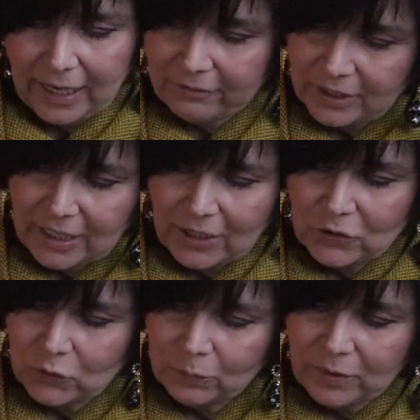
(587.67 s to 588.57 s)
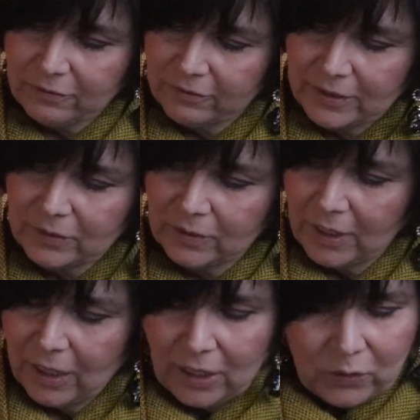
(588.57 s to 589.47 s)
Every day should be filled
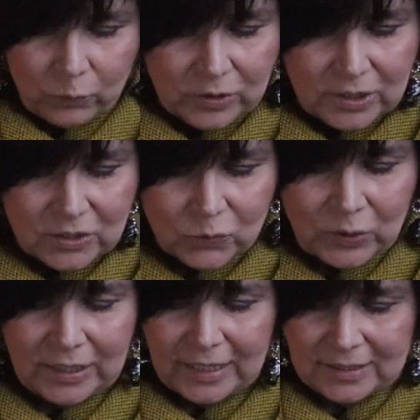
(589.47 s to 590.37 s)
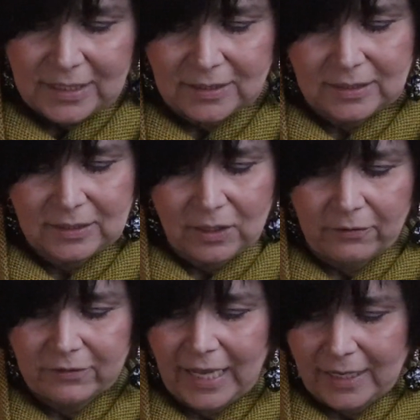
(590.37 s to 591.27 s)
with the sweet incense
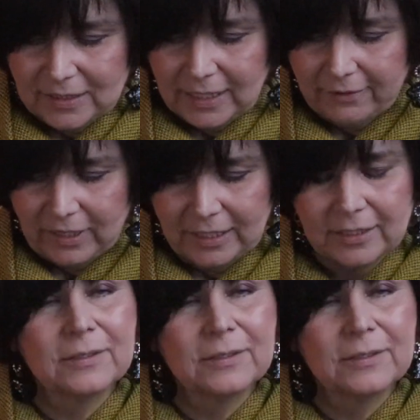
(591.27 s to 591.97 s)
of thanksgiving.